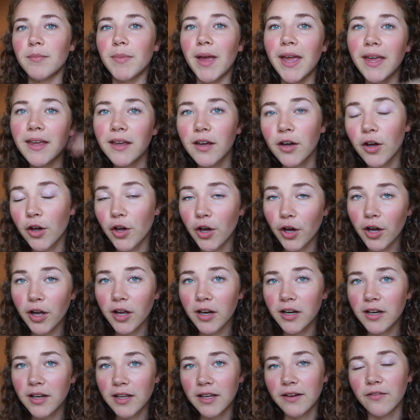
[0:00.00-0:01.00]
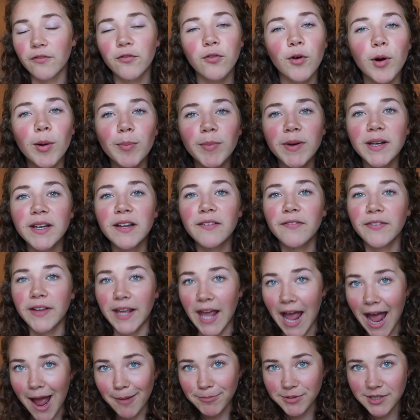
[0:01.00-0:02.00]
Make good, informative
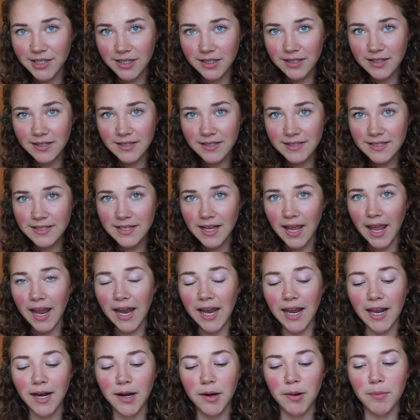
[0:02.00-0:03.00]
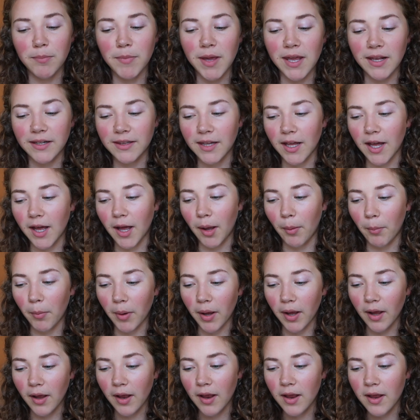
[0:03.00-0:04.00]
captions and make
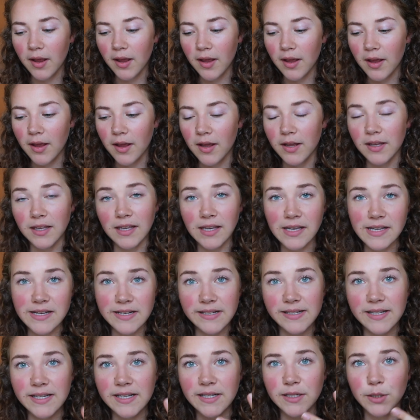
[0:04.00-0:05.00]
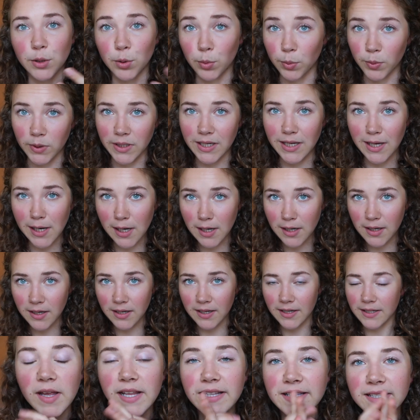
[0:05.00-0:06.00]
them easy to
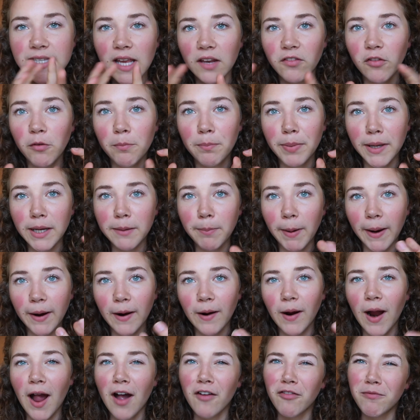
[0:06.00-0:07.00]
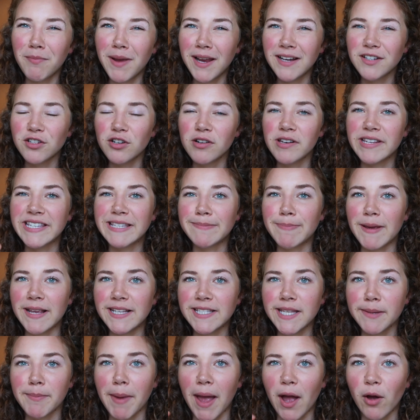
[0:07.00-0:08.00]
read. Instead of a big paragraph, make sure to
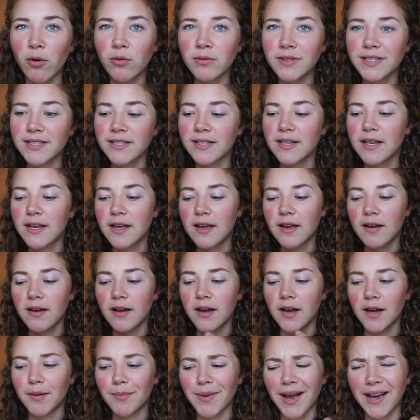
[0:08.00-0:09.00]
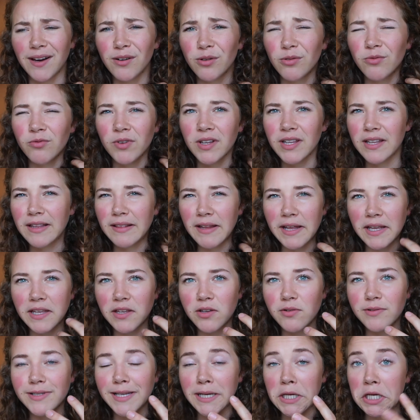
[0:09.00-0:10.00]
space them out. I don't really
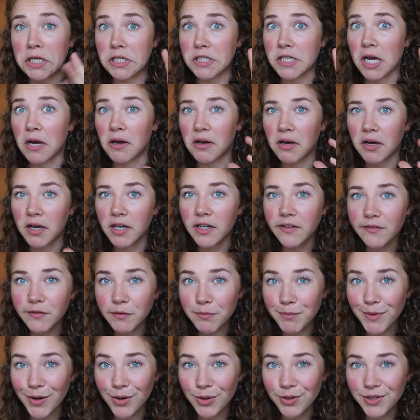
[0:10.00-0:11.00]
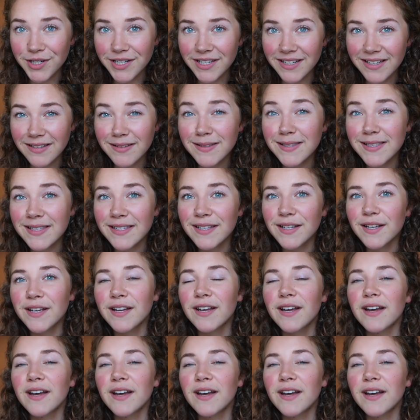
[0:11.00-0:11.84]
like using a ton of emojis,